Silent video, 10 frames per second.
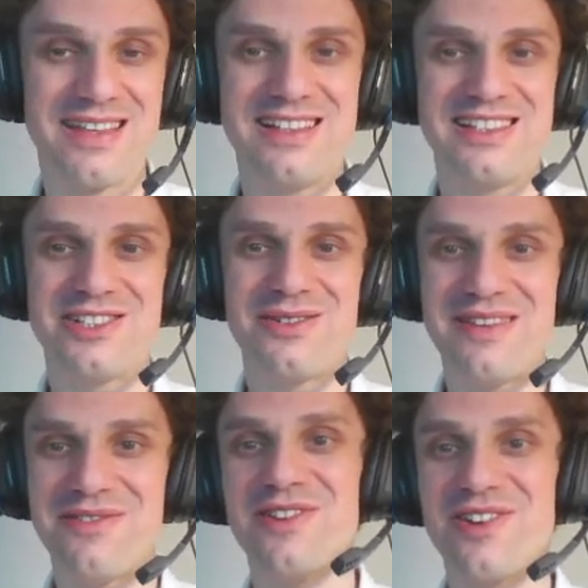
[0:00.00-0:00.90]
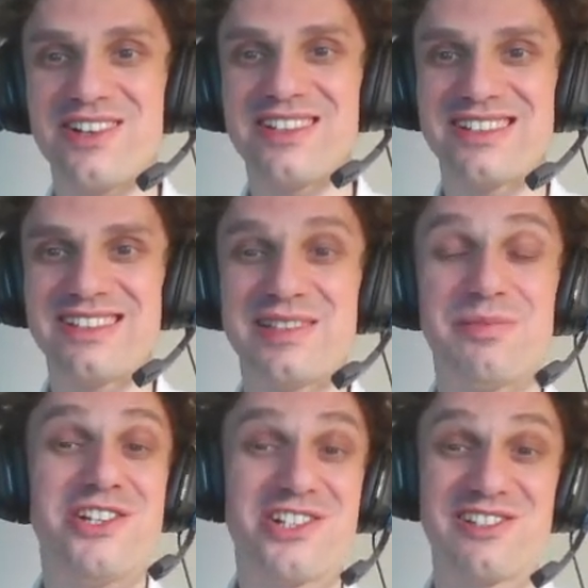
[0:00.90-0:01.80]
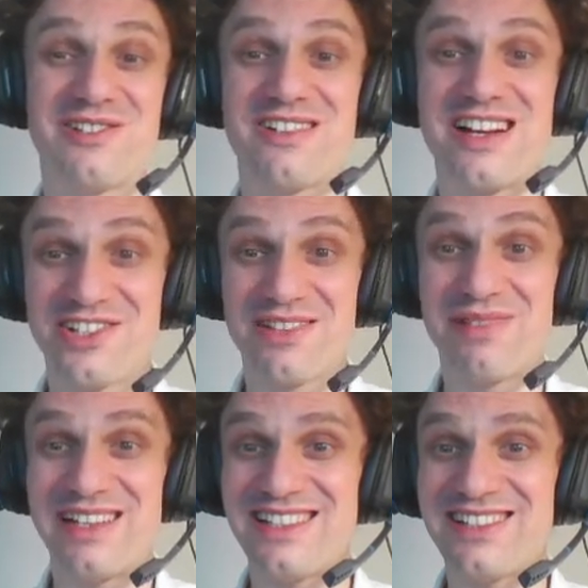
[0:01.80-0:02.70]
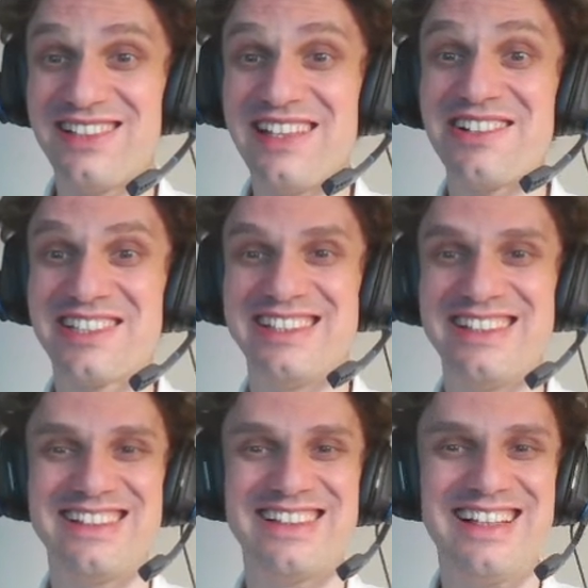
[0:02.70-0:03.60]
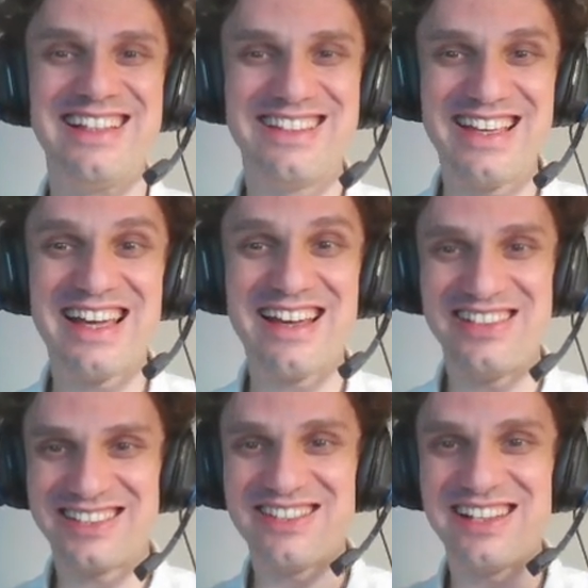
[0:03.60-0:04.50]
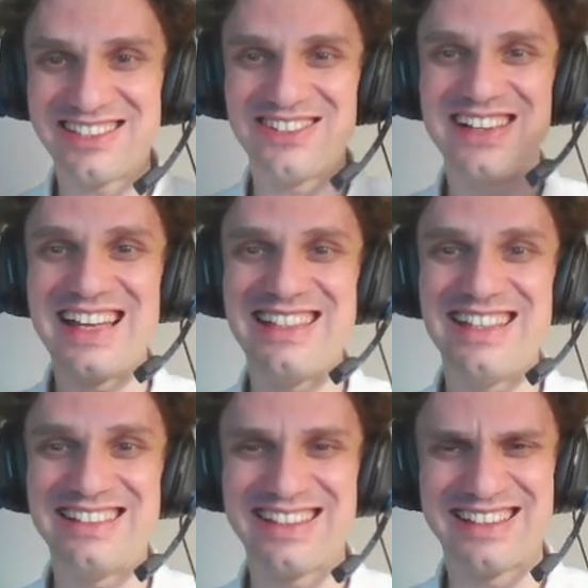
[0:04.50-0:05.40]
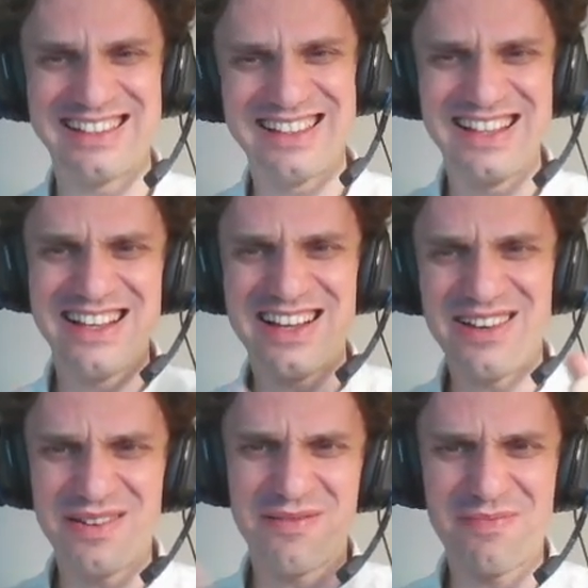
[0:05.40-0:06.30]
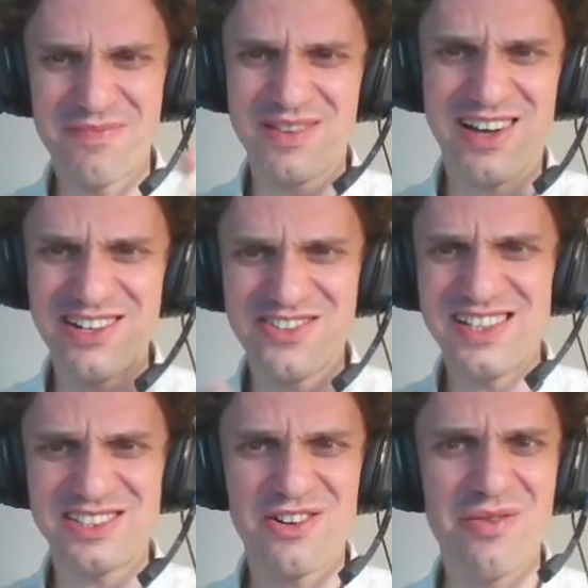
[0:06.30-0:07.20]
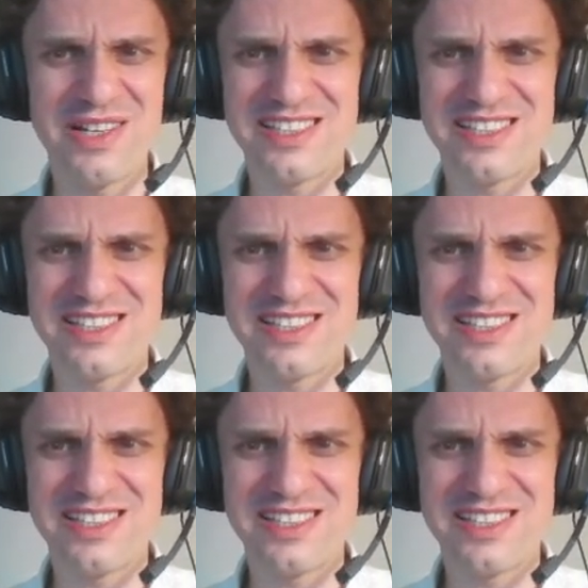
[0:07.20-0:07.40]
So if you heard speeches of Russian political leaders, they have this very strong idea that countries always